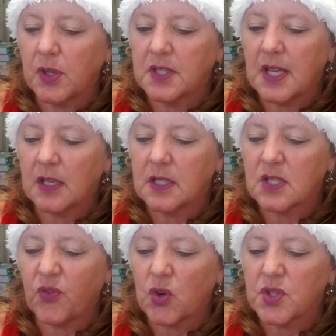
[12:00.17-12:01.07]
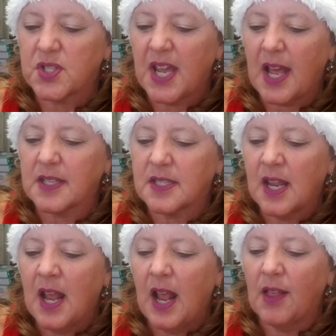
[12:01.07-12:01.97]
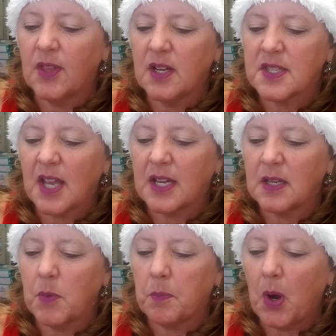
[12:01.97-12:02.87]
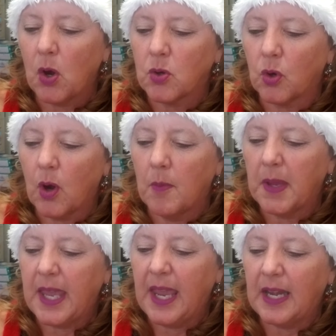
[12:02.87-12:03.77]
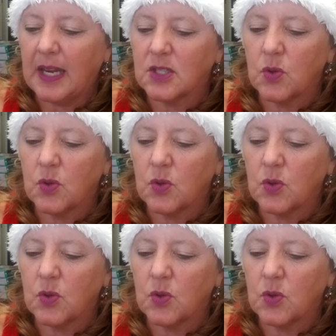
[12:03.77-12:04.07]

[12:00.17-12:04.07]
conduct his first test, and then assigned him a partner, a mechanic,